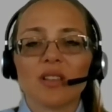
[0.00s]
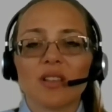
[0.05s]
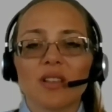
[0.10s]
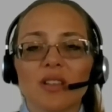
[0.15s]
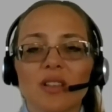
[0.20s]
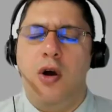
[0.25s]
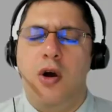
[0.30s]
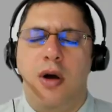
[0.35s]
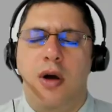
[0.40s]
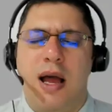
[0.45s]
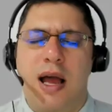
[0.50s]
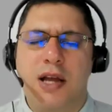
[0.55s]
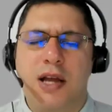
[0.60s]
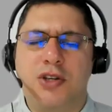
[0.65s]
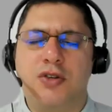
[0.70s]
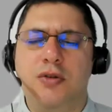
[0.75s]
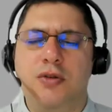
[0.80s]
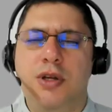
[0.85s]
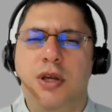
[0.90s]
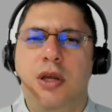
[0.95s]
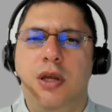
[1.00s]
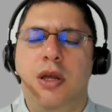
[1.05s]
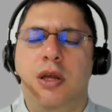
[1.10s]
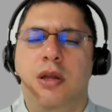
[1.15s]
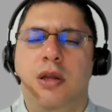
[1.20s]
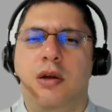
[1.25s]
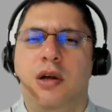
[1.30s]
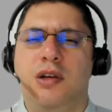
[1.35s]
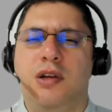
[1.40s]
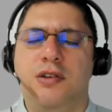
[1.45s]
No, actually
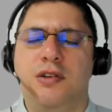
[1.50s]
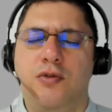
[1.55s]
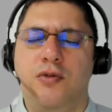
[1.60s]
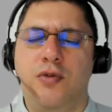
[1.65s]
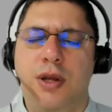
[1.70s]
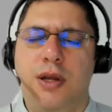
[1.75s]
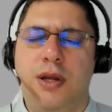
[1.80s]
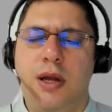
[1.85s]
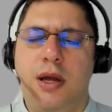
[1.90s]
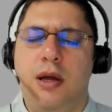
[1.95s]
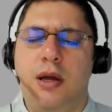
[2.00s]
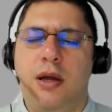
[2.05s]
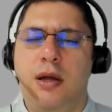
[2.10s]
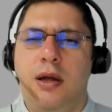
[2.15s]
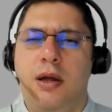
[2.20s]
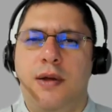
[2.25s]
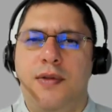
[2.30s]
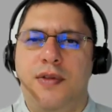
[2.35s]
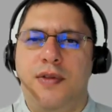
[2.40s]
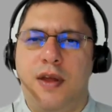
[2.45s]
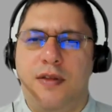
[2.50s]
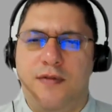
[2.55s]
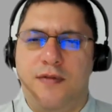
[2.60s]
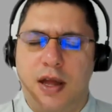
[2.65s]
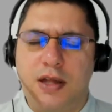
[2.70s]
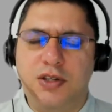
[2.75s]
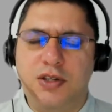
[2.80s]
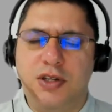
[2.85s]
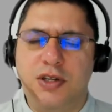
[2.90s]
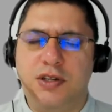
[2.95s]
in Costa Rica, uh, the
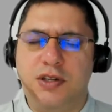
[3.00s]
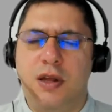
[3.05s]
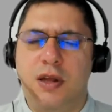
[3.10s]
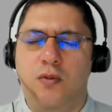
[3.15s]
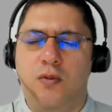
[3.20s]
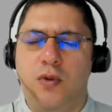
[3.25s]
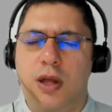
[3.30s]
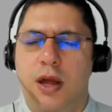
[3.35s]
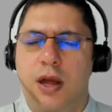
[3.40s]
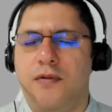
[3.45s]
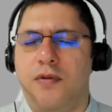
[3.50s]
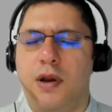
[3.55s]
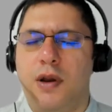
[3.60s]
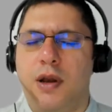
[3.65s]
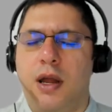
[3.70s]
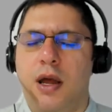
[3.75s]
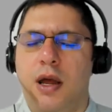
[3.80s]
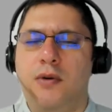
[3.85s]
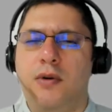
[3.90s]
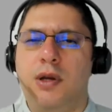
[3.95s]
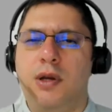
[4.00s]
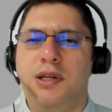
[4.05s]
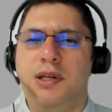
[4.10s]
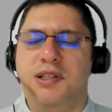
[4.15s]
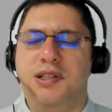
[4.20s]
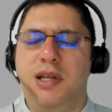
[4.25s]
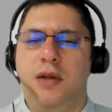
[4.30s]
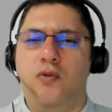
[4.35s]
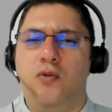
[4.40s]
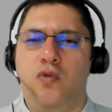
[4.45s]
advantage that we have right now
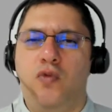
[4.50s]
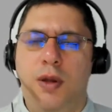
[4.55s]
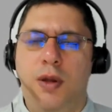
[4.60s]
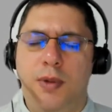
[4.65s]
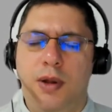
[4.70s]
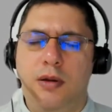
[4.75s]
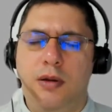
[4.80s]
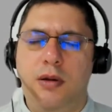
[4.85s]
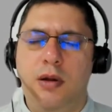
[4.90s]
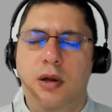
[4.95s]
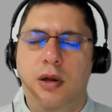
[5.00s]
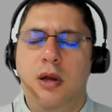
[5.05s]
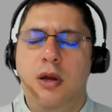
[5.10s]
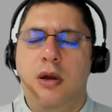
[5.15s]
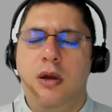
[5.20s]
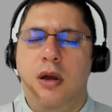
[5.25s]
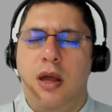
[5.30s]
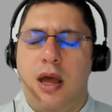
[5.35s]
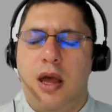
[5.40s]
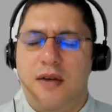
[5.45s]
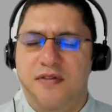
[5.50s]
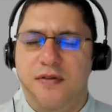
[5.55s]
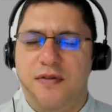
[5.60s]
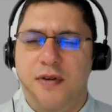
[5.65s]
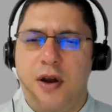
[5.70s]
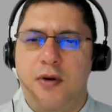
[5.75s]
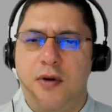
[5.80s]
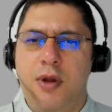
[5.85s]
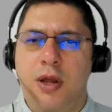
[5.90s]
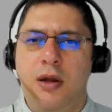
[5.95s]
is that women have
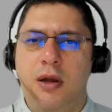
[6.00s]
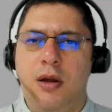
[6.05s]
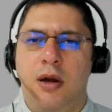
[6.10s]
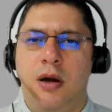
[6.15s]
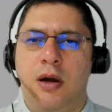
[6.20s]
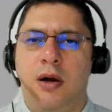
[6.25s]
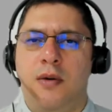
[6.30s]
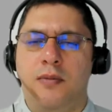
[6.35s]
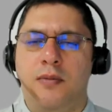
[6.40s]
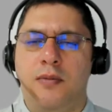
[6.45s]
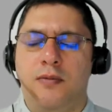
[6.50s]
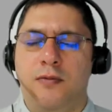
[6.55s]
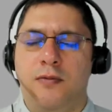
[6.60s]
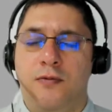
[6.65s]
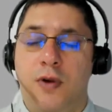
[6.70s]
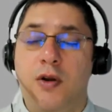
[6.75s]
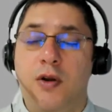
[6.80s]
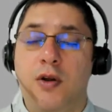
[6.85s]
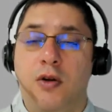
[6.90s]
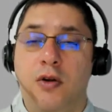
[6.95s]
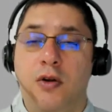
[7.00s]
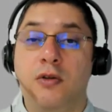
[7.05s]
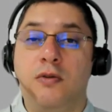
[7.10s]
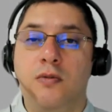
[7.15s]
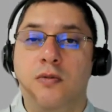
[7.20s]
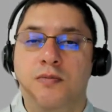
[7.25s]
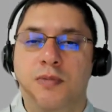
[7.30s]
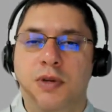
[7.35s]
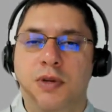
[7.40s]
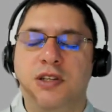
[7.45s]
very um, very good
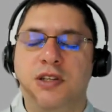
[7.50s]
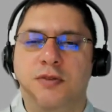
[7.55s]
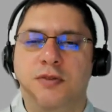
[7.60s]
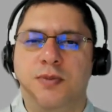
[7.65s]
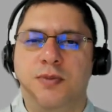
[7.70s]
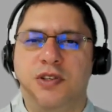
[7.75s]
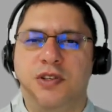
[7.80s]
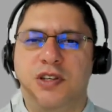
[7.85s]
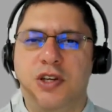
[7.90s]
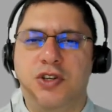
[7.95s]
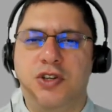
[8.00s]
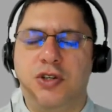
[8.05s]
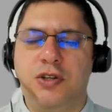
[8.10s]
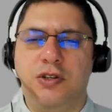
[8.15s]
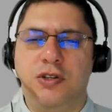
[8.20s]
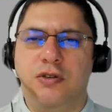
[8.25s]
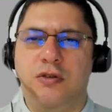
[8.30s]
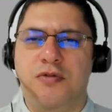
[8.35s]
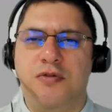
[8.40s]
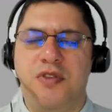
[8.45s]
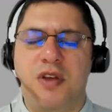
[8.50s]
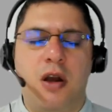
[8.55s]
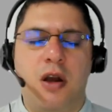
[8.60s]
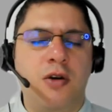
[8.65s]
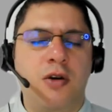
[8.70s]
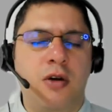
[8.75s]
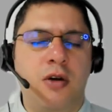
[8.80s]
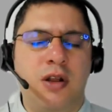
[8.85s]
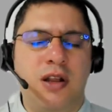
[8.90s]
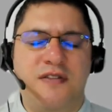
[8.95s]
business positions, so they are
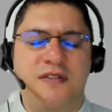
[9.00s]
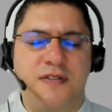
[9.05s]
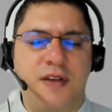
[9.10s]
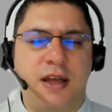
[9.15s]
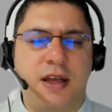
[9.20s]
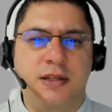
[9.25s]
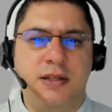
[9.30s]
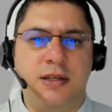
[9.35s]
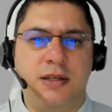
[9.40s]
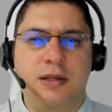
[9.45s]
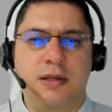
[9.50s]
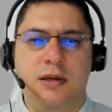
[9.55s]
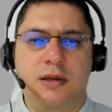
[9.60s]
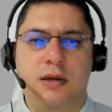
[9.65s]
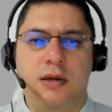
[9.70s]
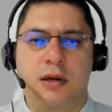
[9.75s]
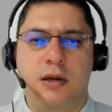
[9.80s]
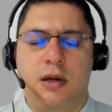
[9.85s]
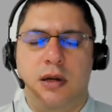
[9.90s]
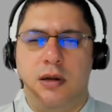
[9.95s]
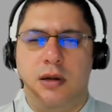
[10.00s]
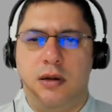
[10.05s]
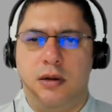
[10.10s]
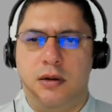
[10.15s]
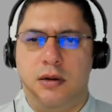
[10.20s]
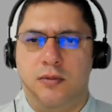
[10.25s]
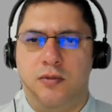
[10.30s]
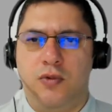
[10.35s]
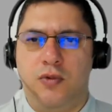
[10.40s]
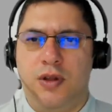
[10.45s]
not affected
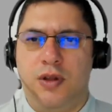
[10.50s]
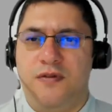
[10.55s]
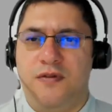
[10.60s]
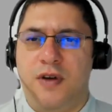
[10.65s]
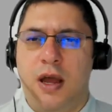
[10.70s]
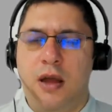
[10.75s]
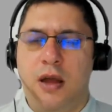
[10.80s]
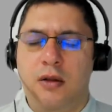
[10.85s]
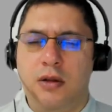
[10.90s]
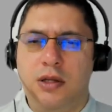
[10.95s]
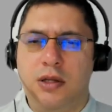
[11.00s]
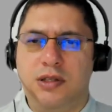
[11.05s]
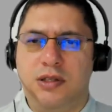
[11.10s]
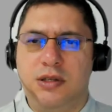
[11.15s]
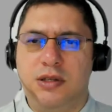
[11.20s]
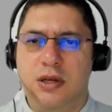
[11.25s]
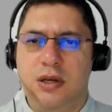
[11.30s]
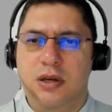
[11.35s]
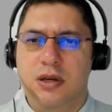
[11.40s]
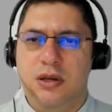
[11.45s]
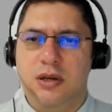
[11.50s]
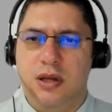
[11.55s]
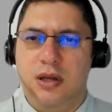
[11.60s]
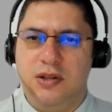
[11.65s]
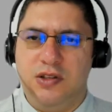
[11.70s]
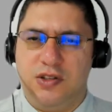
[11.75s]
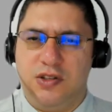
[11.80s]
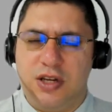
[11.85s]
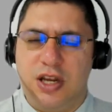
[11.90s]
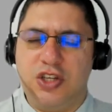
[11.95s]
uh, with violence
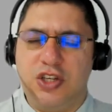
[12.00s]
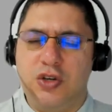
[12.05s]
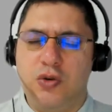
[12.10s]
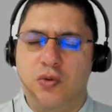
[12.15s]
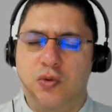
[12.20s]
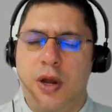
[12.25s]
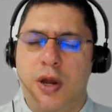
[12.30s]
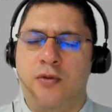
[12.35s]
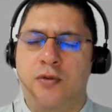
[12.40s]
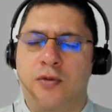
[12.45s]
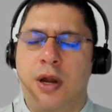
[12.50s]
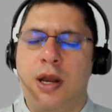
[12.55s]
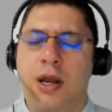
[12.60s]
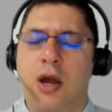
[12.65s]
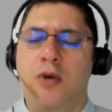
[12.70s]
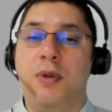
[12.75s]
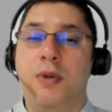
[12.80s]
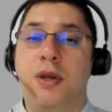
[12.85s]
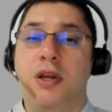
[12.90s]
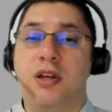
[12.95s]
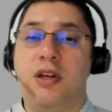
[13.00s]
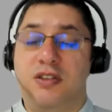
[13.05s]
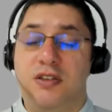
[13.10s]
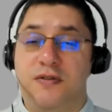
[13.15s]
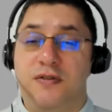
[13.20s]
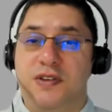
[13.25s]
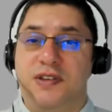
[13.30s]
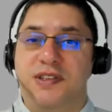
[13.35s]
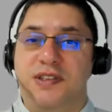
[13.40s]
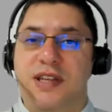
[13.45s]
in such a way right now because
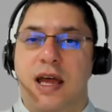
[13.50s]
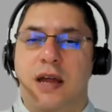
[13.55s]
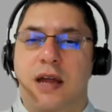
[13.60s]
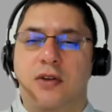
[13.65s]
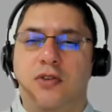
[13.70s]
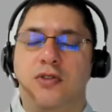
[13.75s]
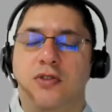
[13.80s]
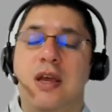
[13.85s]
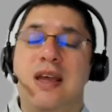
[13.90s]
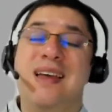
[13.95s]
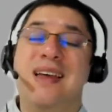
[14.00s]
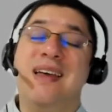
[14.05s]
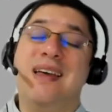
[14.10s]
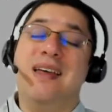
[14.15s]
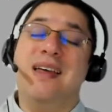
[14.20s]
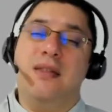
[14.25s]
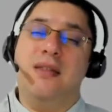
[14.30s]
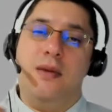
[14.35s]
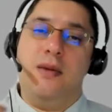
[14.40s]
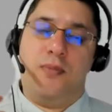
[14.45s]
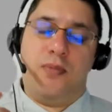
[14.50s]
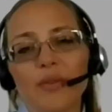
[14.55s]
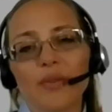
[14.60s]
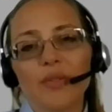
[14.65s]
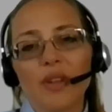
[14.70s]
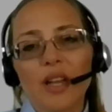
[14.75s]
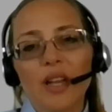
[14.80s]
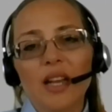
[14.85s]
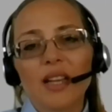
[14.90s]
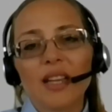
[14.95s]
of the status. Okay. The
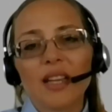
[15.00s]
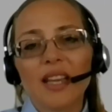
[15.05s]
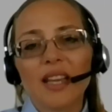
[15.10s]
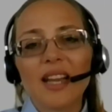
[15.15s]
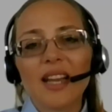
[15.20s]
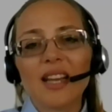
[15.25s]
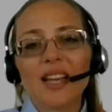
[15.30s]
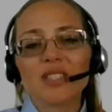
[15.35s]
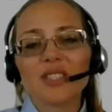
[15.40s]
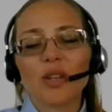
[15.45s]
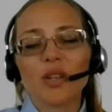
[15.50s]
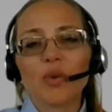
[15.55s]
problem, the Can I problem...